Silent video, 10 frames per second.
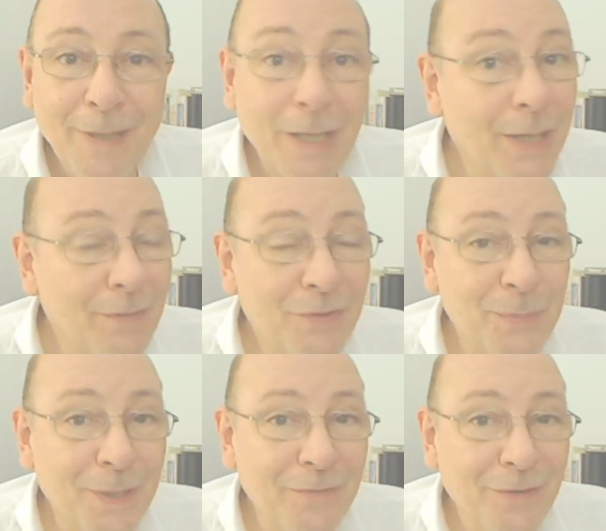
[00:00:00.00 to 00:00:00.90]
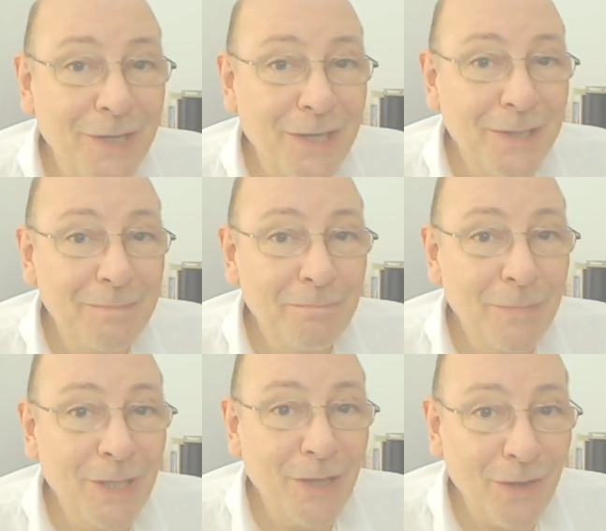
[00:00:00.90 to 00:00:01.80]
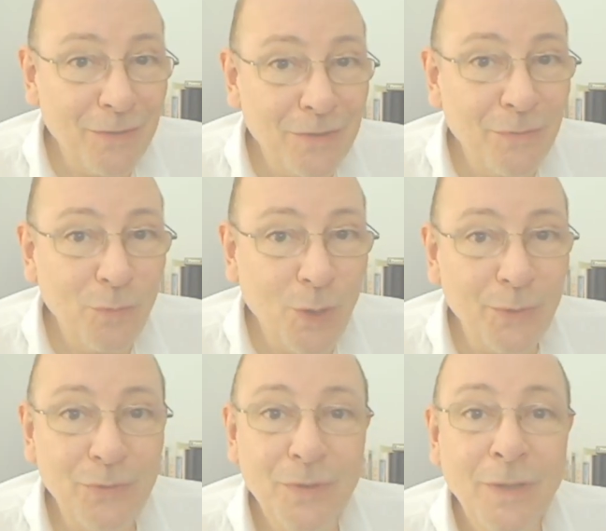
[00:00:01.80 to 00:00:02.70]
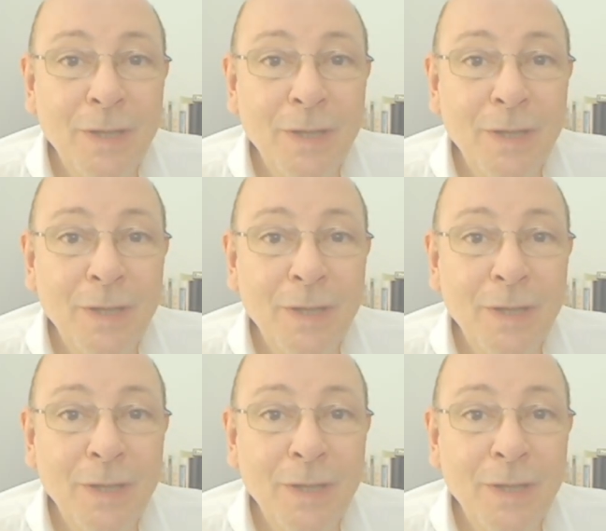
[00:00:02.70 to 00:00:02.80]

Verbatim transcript: I never speak for A A, can't, won't.